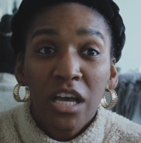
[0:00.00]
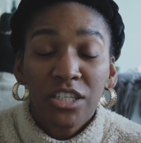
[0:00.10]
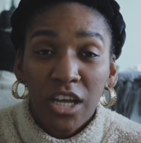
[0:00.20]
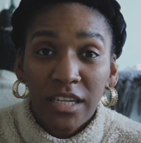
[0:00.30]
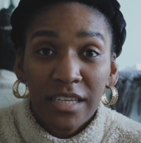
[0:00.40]

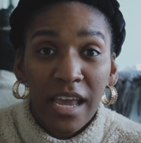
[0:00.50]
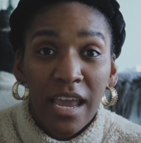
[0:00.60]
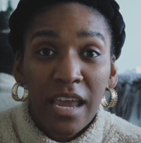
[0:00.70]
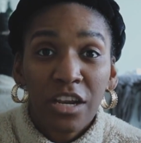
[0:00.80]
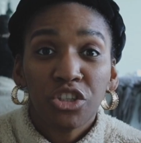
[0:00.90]

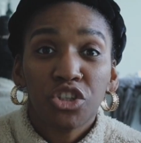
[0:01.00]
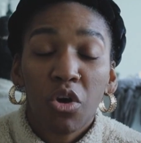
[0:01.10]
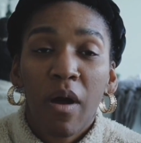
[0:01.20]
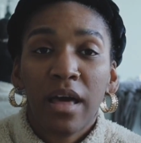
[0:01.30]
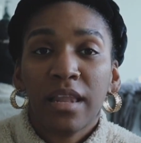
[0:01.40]
sauteed,
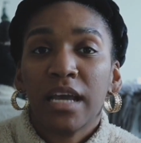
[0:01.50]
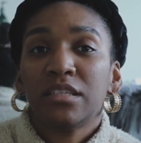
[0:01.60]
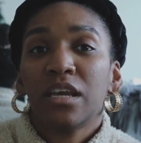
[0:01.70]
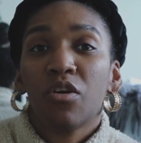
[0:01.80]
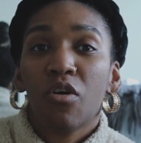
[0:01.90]
so I like
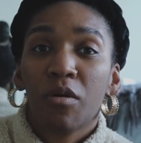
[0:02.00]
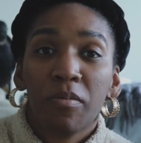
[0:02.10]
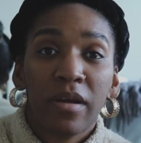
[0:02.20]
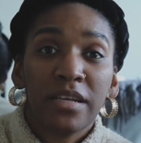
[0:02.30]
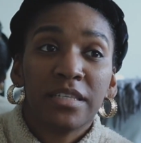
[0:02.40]
to
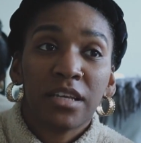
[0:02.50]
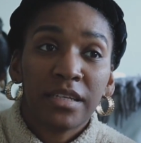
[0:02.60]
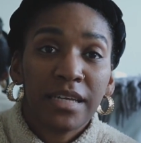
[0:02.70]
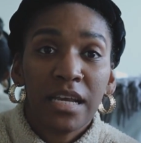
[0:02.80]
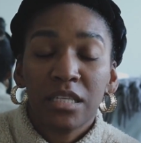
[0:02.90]
incorporate
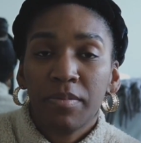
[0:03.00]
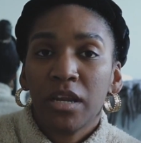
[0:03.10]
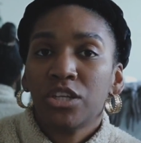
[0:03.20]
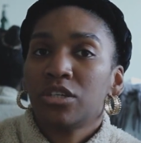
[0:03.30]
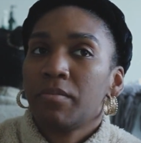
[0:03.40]
sauteing
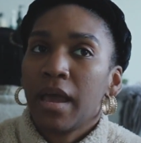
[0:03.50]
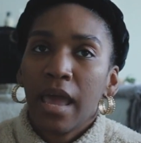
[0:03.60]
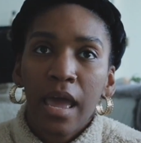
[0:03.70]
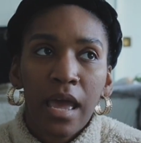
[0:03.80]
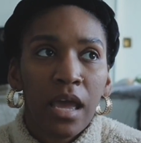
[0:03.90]
spinach in my
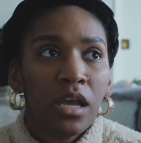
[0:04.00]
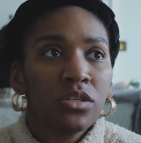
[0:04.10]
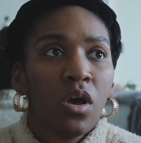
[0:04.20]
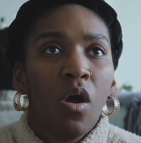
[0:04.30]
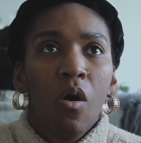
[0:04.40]
eggs